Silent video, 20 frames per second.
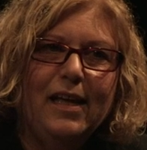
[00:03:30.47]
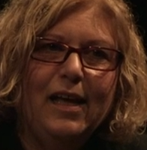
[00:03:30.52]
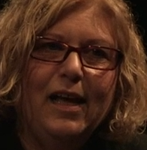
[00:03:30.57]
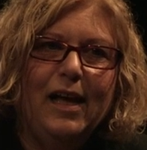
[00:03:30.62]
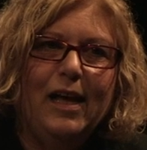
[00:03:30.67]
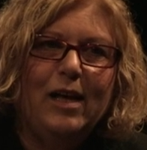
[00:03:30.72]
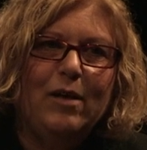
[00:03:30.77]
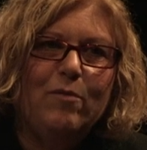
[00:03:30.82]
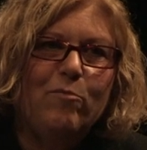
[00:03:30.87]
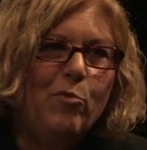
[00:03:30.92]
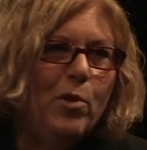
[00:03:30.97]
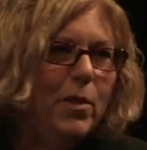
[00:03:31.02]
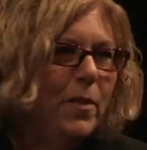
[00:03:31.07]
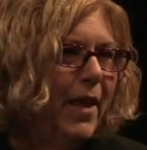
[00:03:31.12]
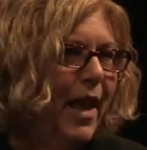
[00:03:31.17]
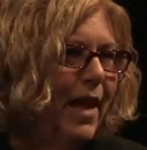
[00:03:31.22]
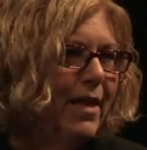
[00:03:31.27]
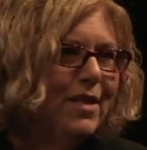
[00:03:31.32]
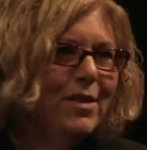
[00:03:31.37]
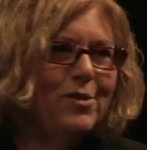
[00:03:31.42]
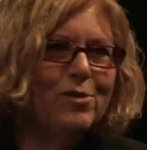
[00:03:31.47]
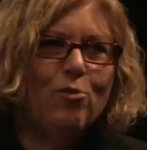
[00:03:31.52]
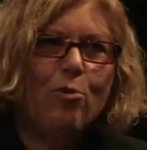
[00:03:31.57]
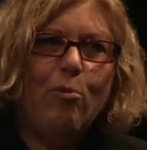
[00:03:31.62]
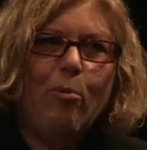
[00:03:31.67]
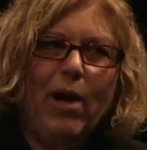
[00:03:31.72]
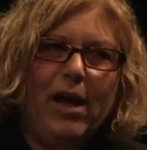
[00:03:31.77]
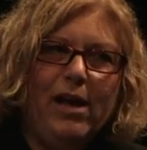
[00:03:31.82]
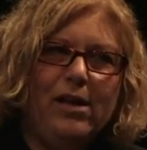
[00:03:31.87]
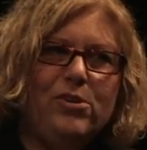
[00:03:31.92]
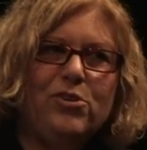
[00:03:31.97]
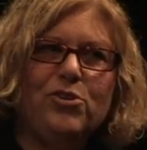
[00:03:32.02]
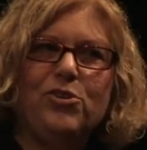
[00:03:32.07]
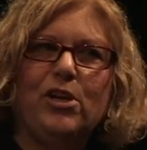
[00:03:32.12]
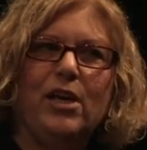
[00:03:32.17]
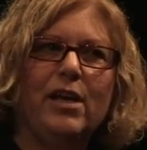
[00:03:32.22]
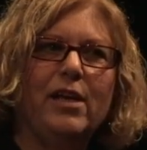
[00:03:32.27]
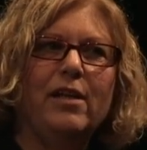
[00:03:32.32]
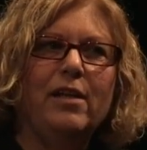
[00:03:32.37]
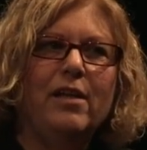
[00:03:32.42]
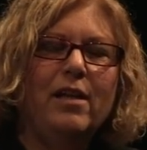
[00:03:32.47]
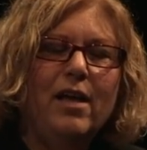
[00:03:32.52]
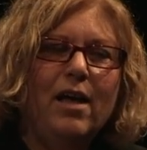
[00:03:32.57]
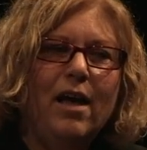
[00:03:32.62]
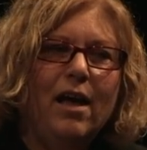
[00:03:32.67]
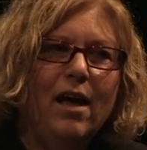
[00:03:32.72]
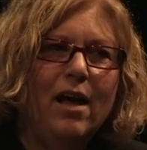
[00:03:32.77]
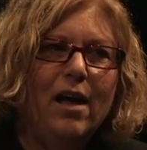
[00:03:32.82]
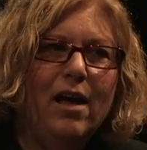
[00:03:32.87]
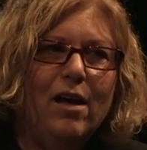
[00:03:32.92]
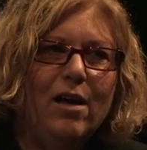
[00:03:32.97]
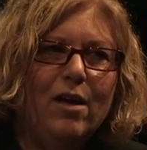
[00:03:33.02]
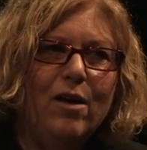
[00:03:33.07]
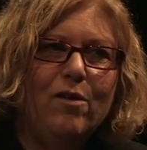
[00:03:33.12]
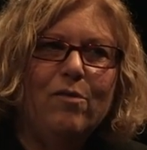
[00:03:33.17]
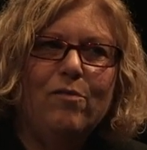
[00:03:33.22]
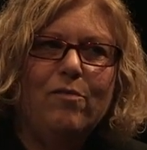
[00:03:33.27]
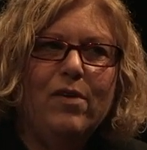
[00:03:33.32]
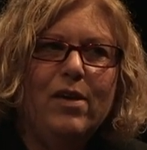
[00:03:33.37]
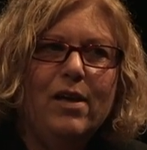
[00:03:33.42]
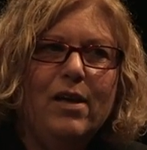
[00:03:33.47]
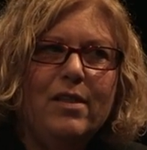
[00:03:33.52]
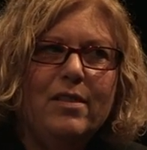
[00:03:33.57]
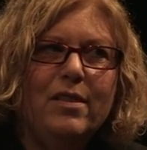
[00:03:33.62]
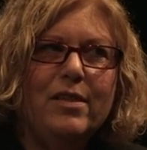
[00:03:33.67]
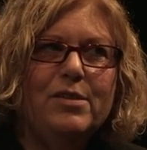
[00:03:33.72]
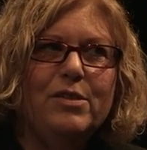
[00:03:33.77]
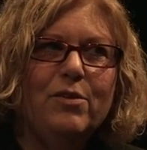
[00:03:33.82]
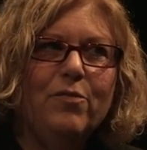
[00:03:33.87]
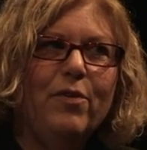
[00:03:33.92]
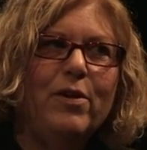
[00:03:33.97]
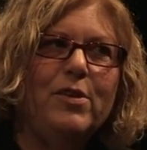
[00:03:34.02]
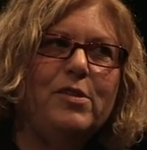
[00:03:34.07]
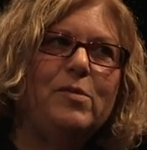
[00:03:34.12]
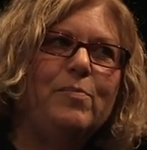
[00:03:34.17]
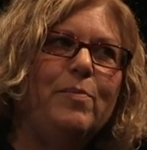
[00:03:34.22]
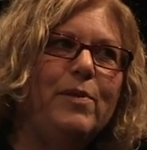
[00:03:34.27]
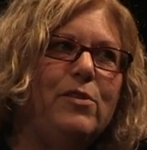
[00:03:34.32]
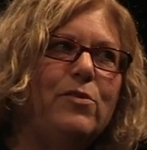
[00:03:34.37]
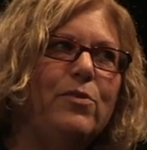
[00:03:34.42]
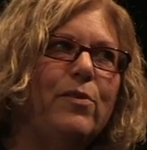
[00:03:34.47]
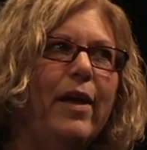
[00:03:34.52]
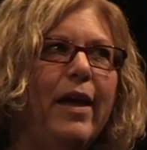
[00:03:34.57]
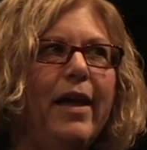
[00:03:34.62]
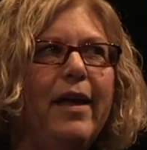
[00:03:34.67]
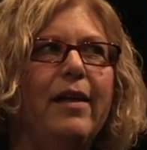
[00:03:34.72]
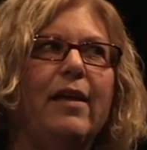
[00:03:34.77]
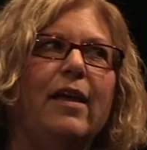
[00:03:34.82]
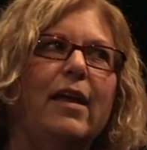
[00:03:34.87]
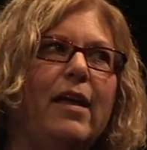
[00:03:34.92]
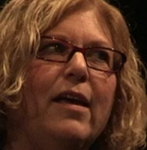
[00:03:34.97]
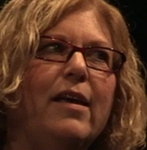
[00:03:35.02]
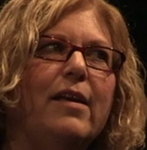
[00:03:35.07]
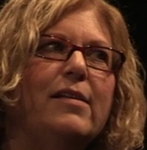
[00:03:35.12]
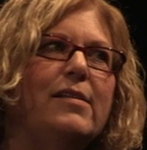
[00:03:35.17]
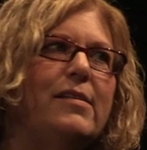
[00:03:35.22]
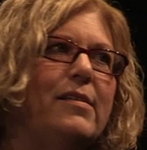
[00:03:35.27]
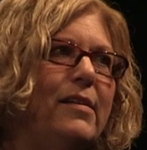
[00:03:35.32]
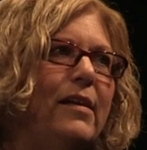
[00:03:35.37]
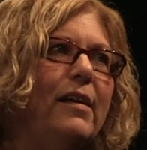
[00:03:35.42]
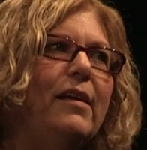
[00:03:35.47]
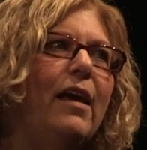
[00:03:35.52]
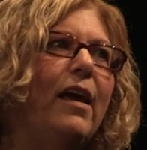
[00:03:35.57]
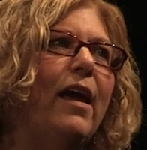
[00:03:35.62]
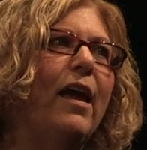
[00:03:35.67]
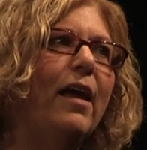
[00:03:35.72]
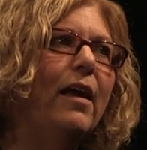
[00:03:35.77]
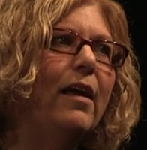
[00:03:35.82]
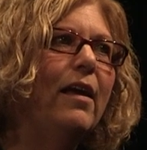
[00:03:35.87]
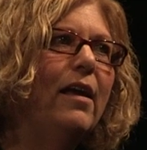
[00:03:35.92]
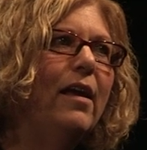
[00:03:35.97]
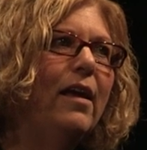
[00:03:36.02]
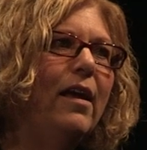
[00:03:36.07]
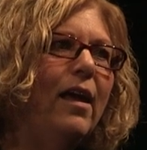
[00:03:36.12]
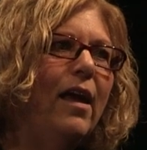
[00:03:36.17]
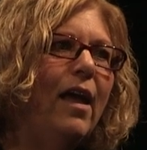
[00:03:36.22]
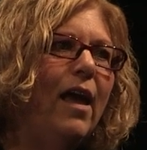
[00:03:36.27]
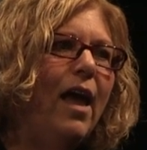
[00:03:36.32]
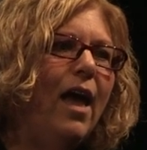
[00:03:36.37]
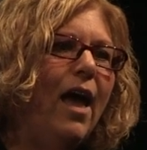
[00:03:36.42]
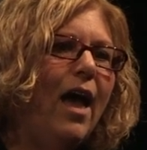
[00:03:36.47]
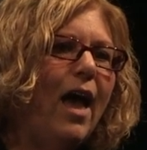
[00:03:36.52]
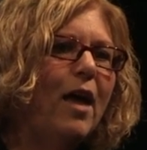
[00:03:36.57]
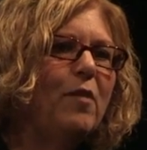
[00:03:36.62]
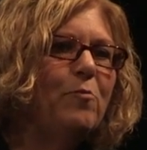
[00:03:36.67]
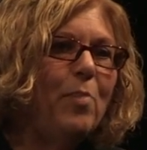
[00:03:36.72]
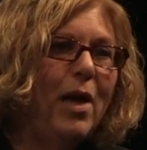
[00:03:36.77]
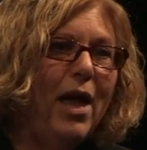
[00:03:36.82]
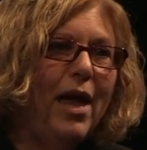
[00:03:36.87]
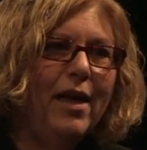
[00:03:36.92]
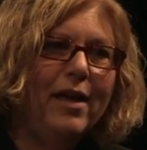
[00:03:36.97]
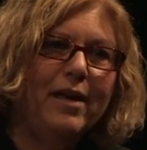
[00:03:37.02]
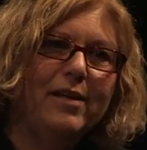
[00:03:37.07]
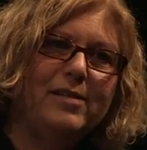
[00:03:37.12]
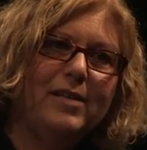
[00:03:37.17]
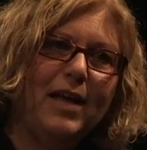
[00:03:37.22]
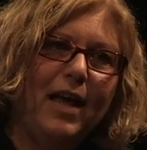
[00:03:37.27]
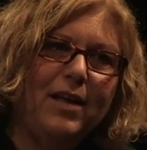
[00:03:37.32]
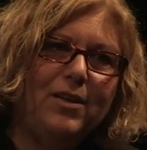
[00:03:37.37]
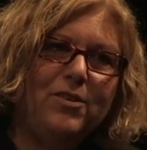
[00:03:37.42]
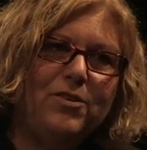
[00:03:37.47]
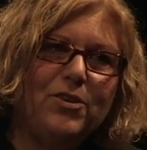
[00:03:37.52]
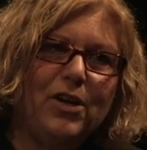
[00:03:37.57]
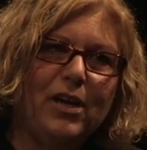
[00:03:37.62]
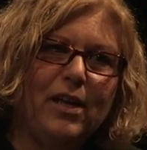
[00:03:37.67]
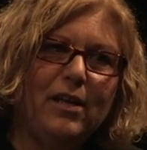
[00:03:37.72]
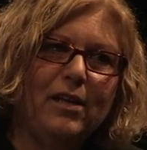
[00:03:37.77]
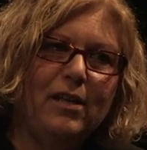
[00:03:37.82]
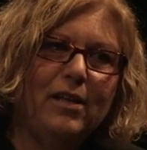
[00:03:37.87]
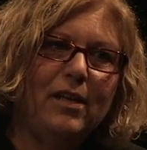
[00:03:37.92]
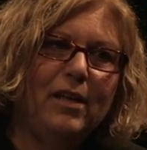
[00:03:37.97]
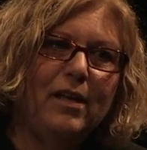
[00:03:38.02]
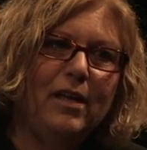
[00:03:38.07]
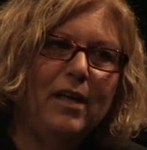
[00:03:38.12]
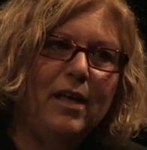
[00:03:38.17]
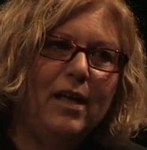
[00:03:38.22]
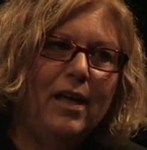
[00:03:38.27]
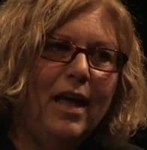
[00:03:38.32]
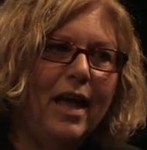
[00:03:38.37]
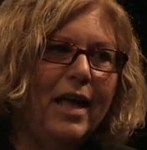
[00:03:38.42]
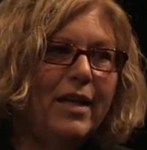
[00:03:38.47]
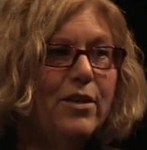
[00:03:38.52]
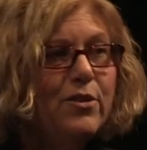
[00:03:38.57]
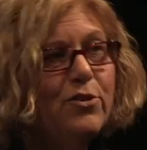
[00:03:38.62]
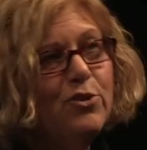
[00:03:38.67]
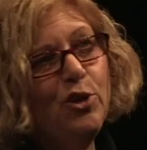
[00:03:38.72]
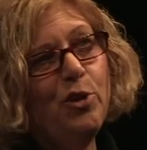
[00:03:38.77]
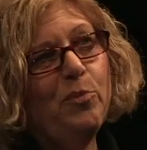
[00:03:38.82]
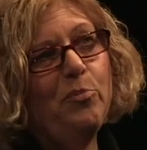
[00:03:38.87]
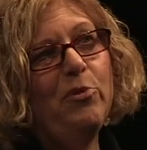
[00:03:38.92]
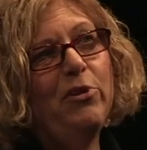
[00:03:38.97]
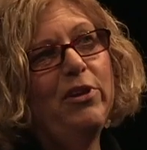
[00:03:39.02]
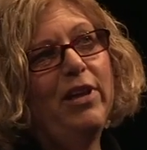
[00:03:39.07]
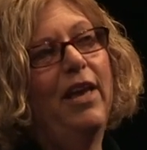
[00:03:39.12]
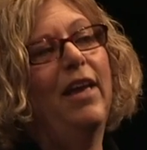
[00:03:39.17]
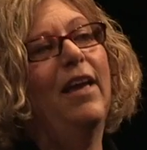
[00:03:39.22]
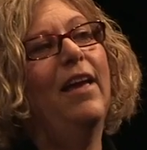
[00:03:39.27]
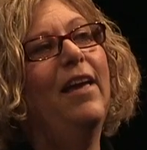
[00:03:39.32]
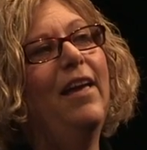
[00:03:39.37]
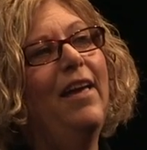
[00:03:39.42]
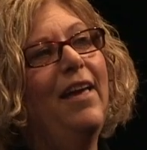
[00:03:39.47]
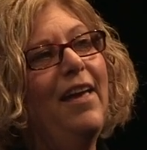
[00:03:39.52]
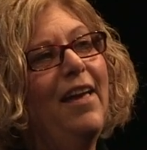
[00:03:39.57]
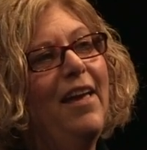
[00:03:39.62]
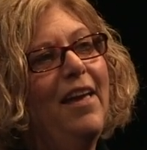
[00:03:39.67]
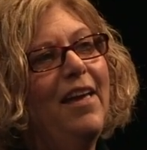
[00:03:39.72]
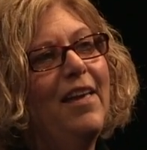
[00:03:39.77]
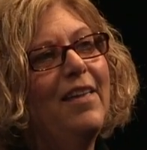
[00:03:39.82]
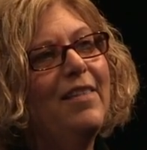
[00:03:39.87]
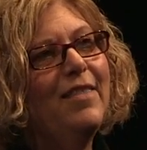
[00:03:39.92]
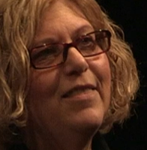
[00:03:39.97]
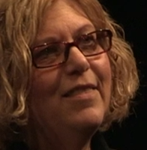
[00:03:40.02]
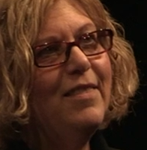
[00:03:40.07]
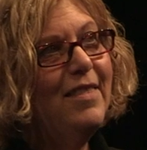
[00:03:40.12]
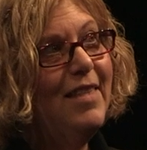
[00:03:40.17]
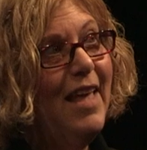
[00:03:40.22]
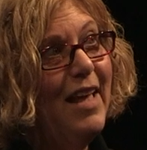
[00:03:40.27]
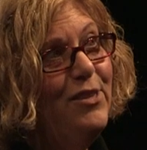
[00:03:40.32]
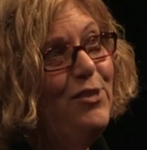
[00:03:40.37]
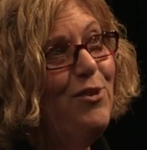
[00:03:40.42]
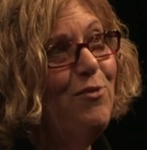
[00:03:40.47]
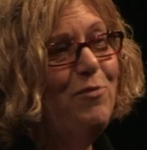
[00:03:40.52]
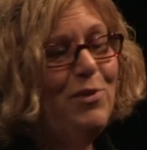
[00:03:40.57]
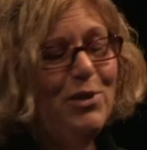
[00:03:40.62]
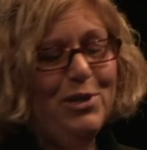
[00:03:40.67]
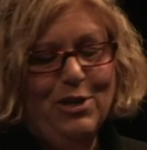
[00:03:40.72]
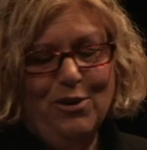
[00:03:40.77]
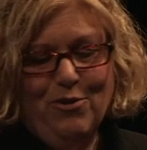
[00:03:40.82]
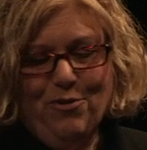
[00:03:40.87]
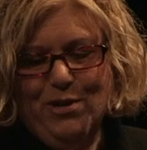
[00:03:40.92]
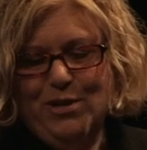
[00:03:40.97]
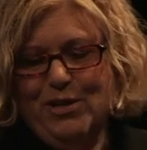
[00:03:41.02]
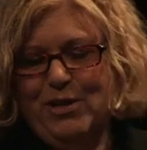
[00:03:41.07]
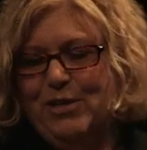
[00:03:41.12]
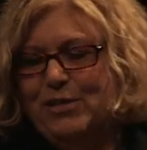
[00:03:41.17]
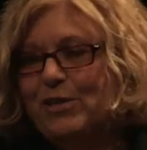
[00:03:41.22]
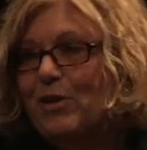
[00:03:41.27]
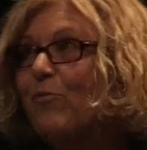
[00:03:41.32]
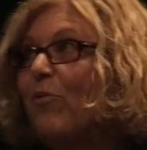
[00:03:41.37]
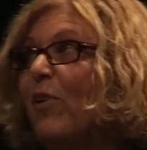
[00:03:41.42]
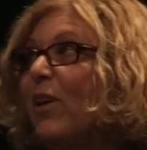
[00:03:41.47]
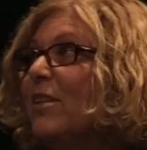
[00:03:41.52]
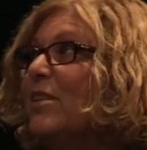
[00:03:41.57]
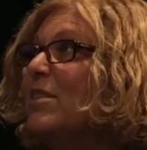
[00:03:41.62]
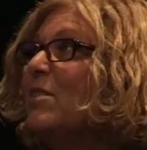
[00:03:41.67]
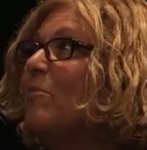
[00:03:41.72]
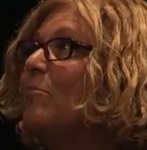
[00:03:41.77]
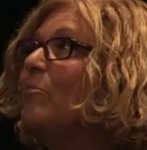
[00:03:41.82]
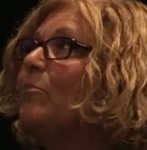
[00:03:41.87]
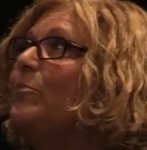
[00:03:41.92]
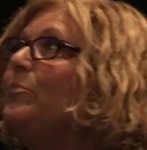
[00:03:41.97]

That this question of the difference between seeing and paying attention and interpreting, that's a really critical difference.